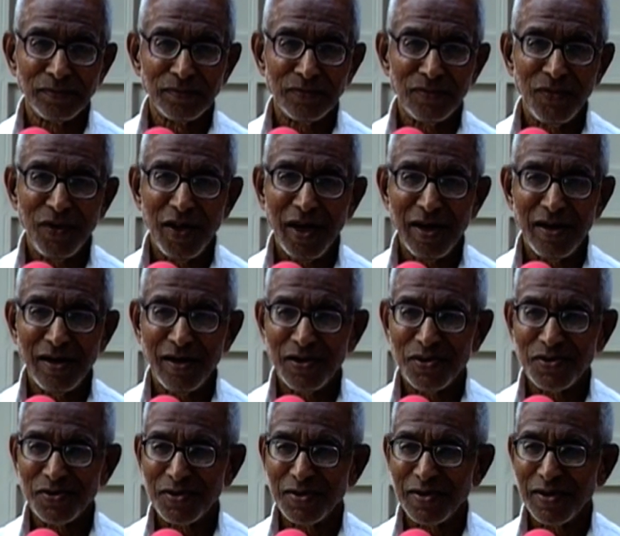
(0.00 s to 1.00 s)
They
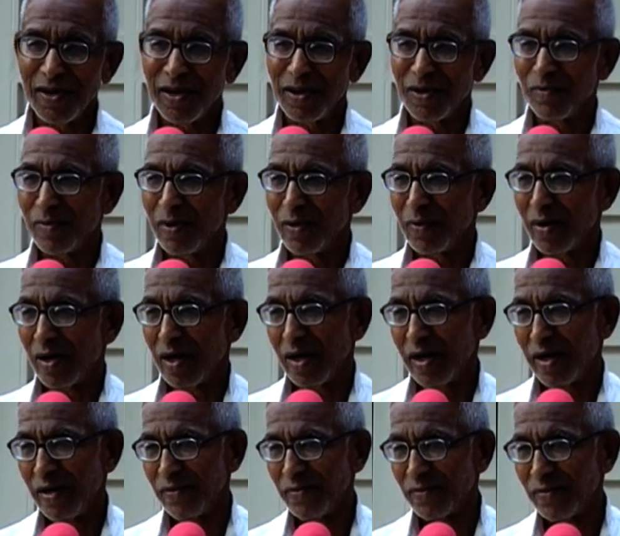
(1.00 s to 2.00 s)
disturb our
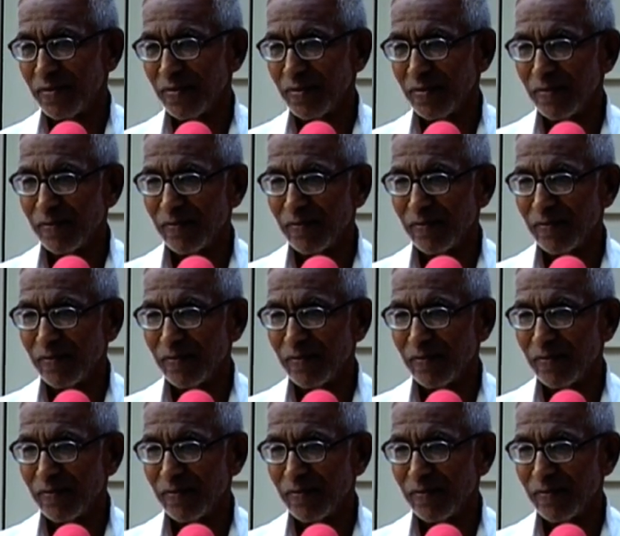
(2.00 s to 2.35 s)
life.